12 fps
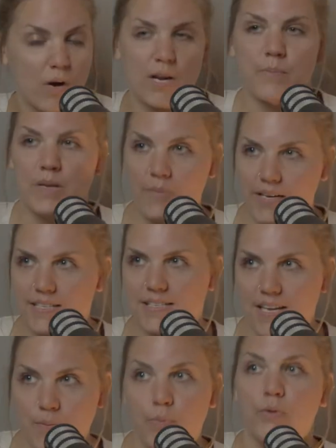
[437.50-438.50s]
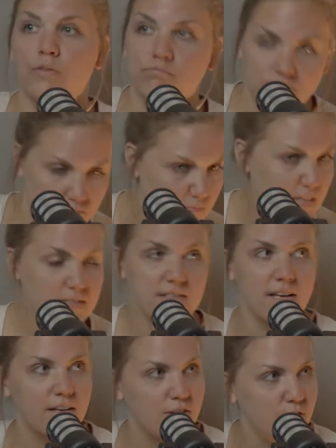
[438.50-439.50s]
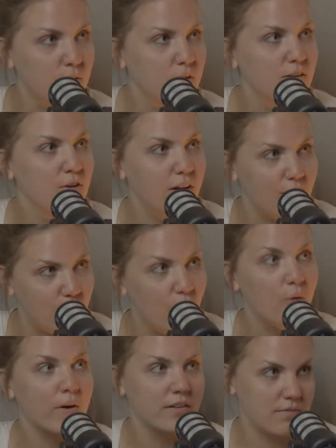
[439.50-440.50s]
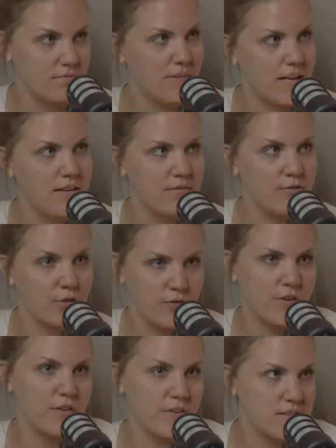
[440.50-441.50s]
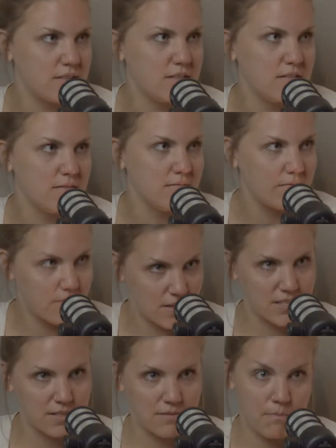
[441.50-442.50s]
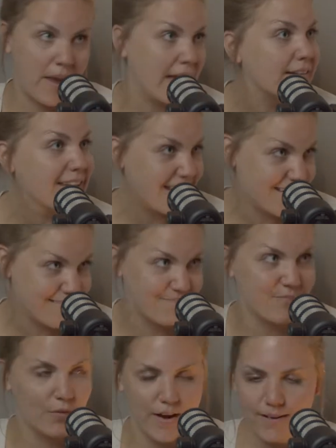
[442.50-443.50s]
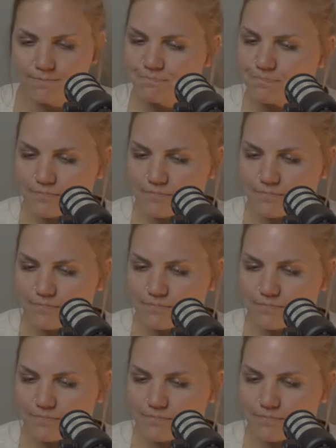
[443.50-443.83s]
want to be my disciple this is how you do it. You got to yeah. go and and fulfill this this mandate, mm -hmm. right?